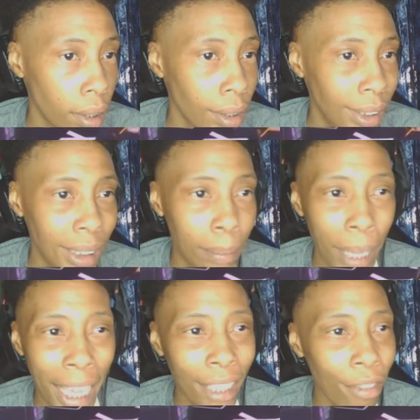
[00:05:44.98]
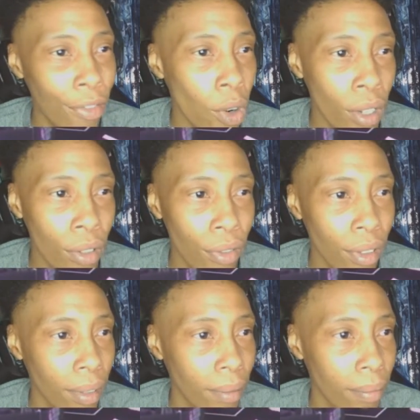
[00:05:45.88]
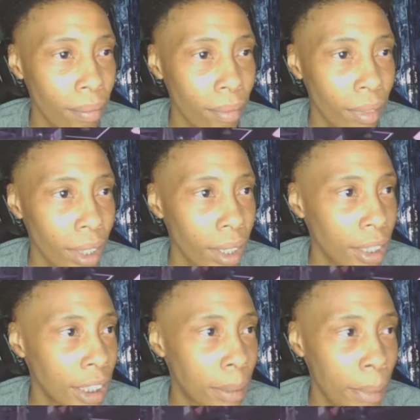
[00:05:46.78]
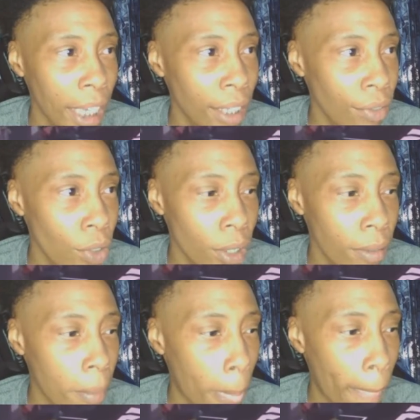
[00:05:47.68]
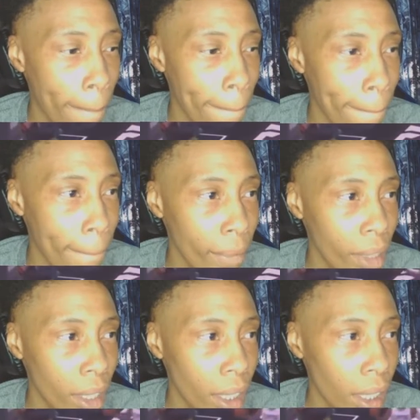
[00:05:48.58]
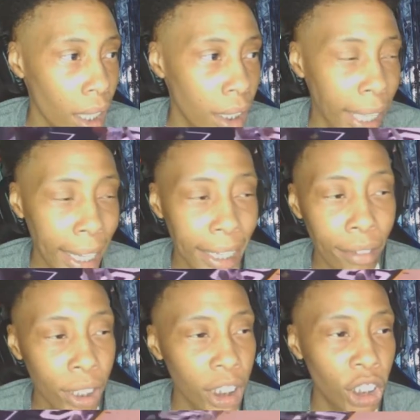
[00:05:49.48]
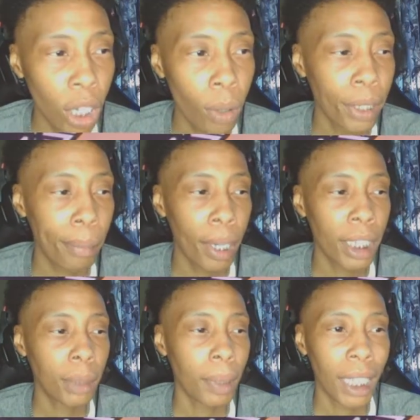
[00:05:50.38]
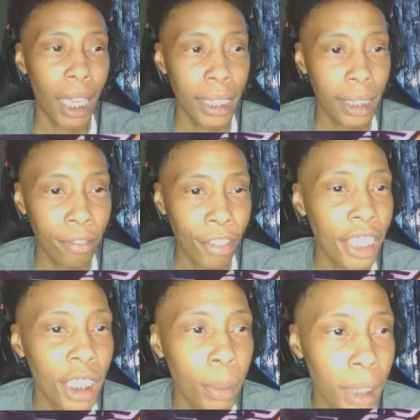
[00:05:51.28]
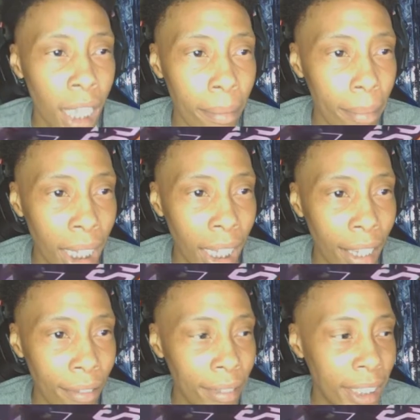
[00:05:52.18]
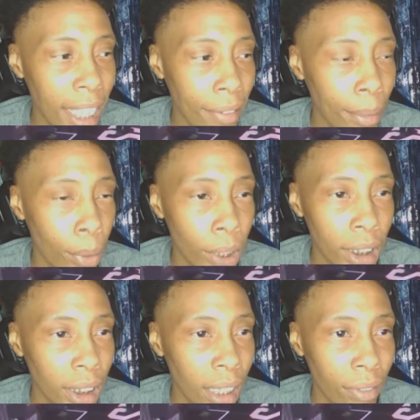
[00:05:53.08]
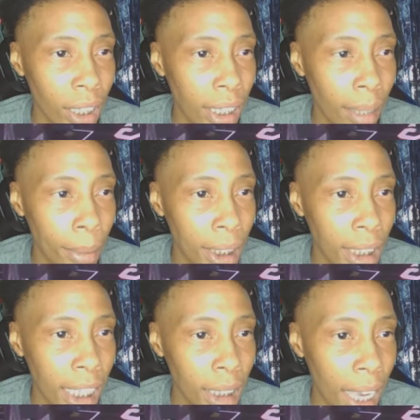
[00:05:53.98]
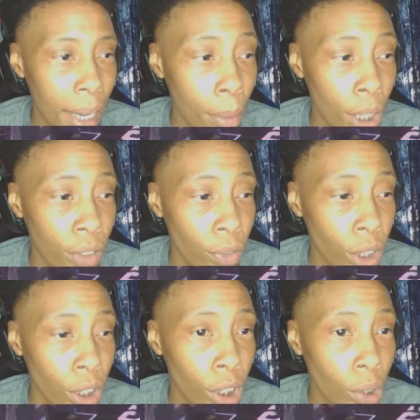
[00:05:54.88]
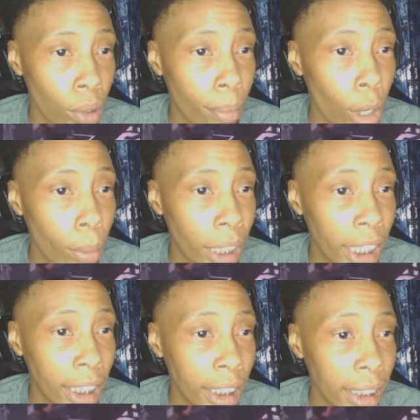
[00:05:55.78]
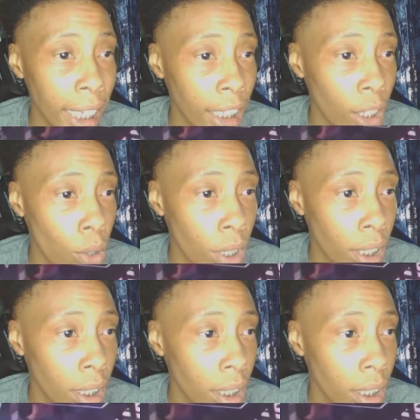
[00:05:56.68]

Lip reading: Just back and forth. Just back and forth. They ain't even really showing the parts when, like, Phoenix was up by, like, 7 points and stuff like that. Because that's how it was for a good little moment in the second quarter.